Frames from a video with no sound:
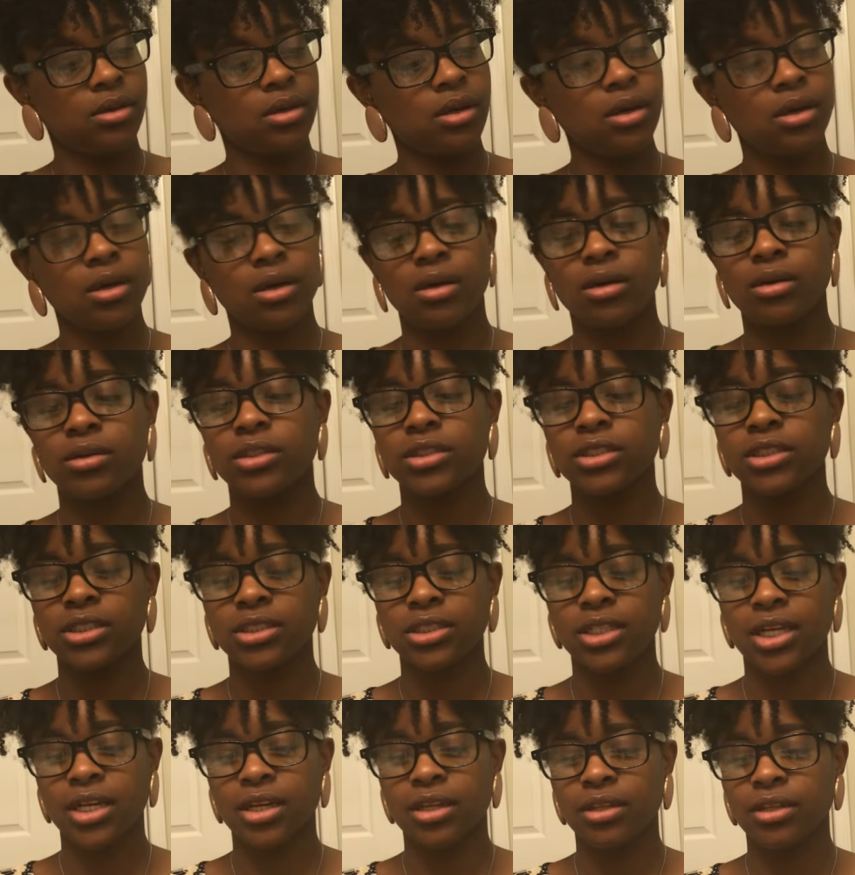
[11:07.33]
Oh, it's just
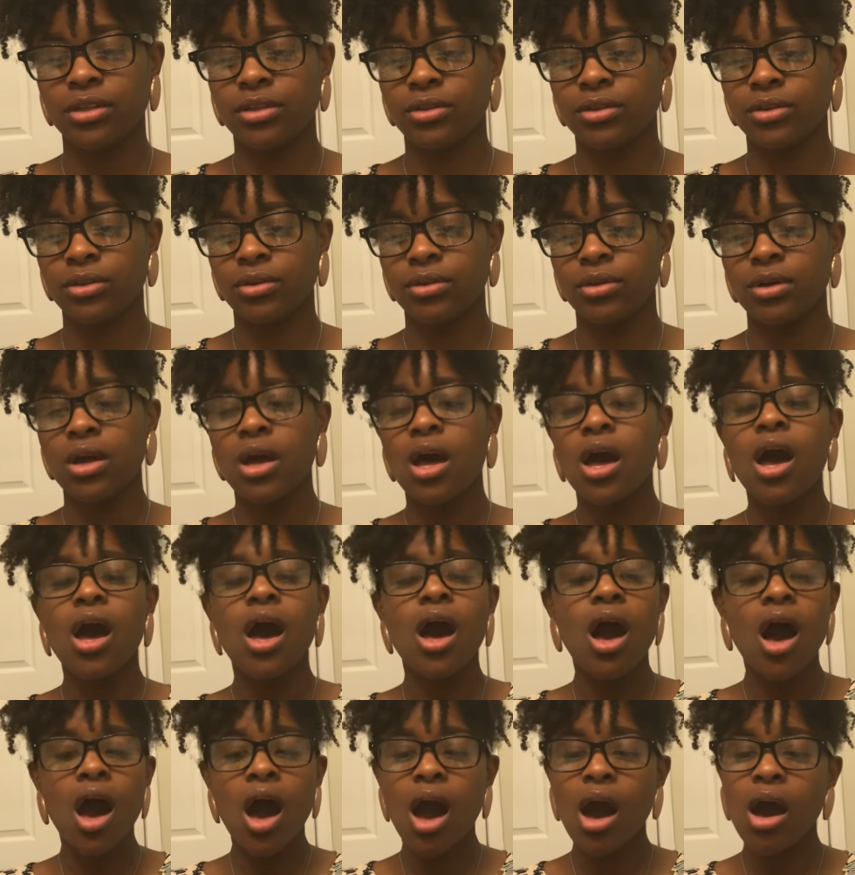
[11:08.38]
like a little,
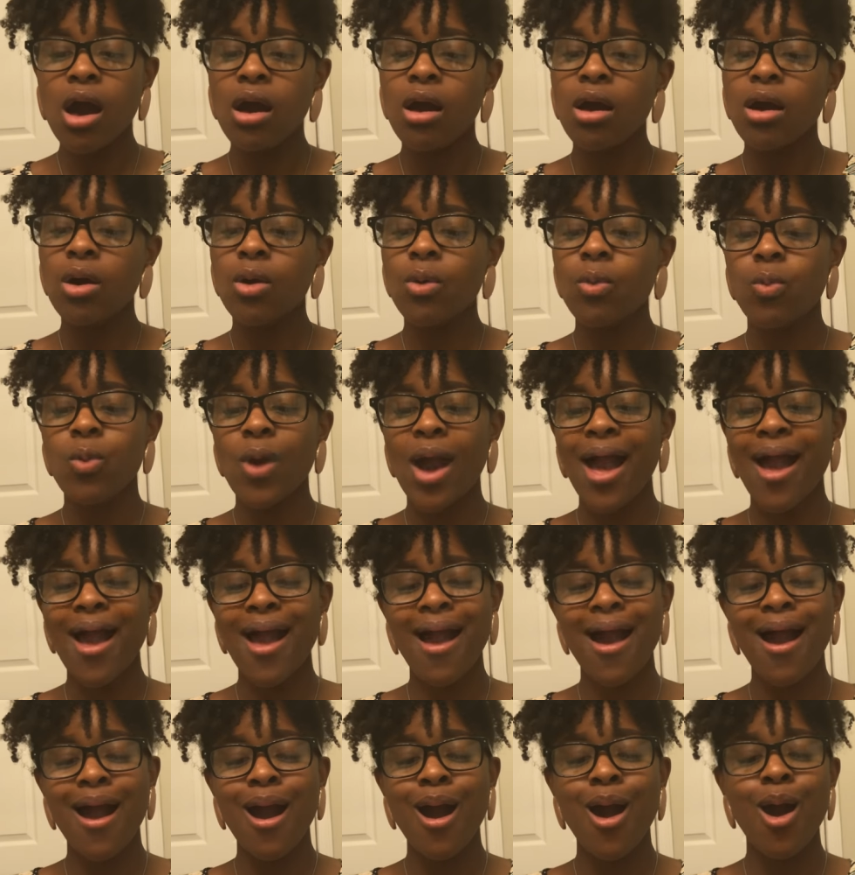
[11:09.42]
oh wow.
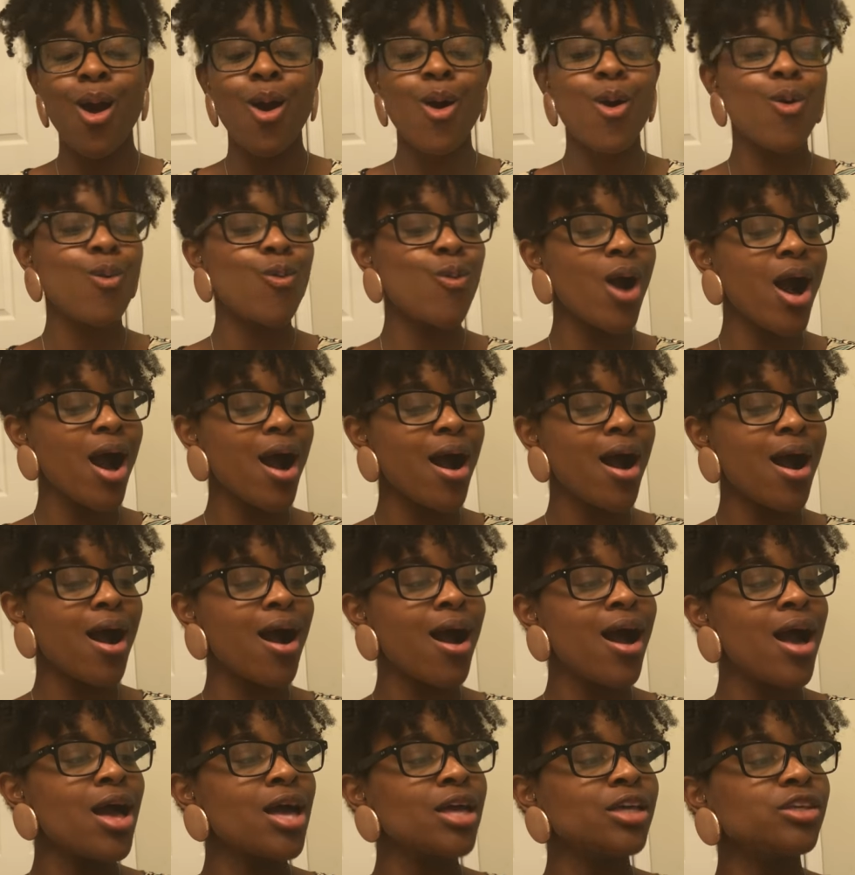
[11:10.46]

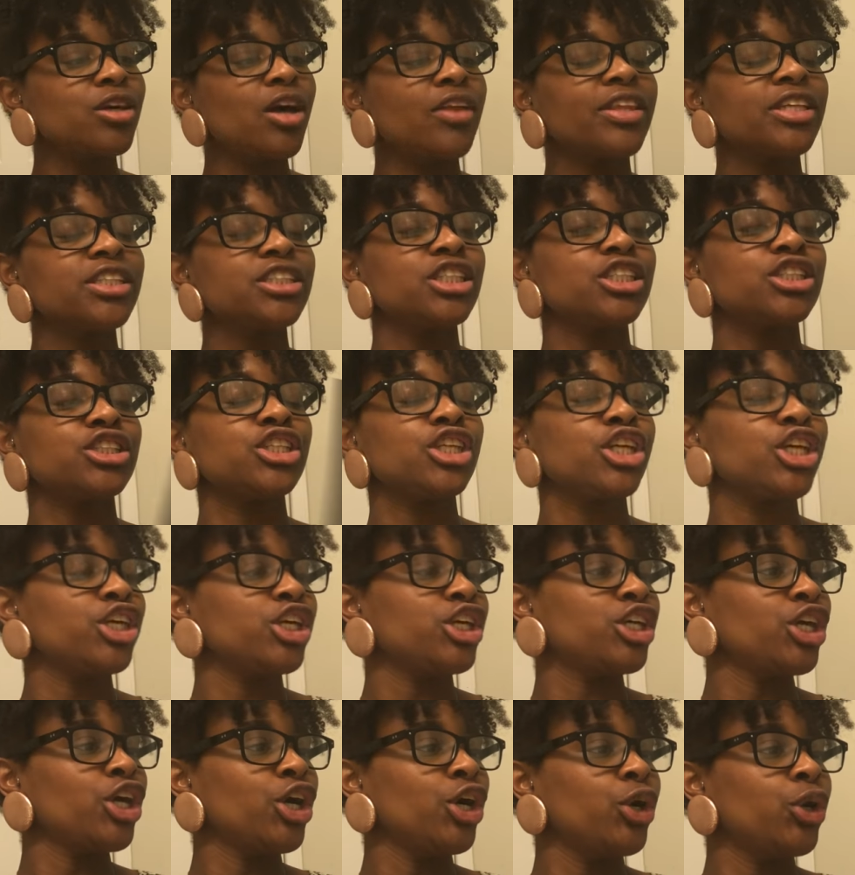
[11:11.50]
Y'all, this is
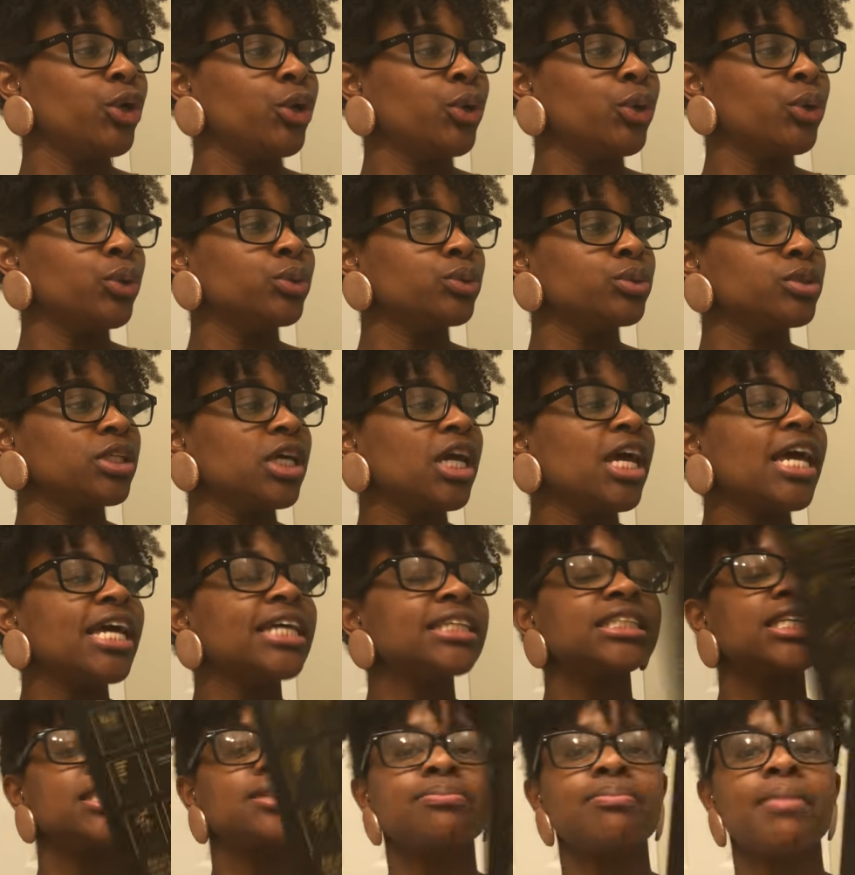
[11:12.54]
cute. It says